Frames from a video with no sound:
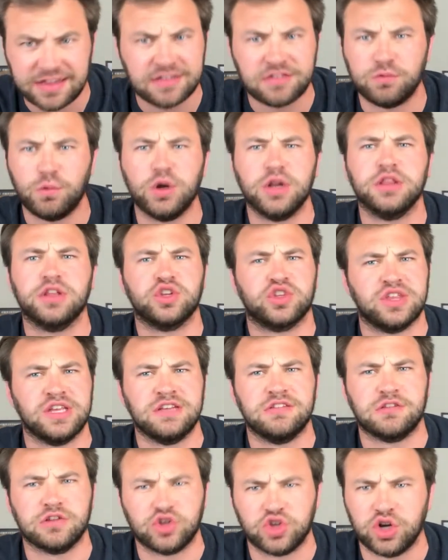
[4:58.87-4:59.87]
is one of the
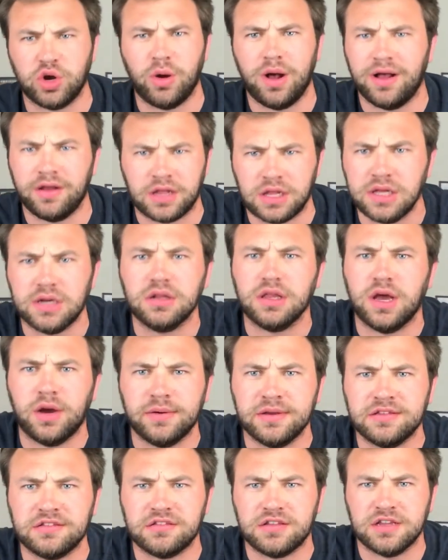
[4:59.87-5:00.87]
things the show uh, clearly
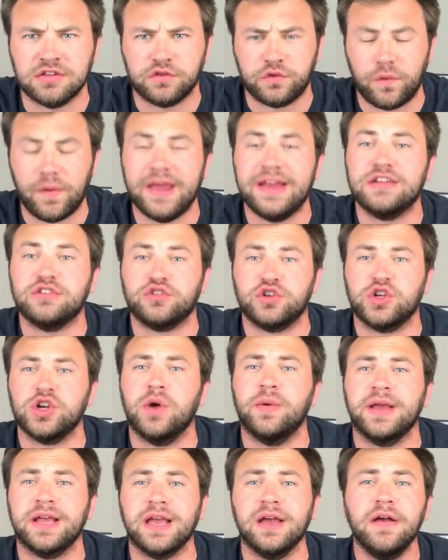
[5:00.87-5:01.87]
always does great is
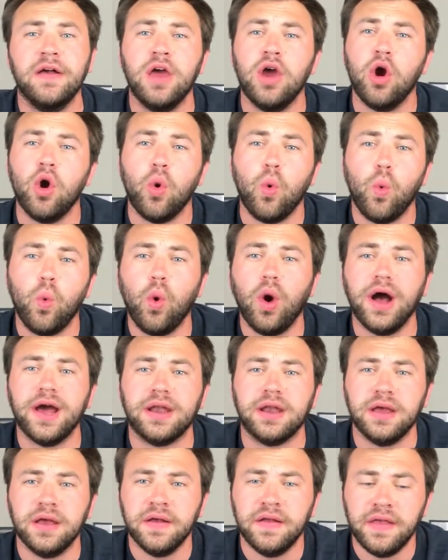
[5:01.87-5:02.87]
showing
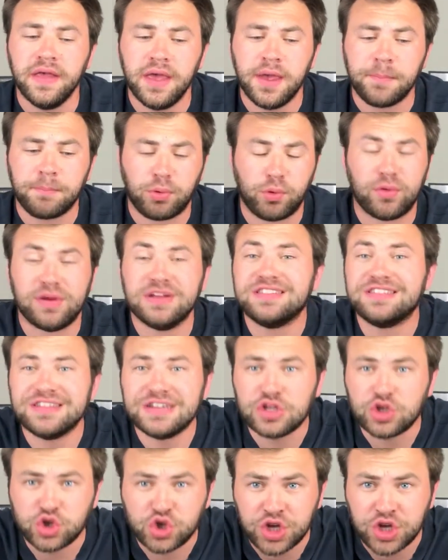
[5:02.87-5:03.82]
what prison in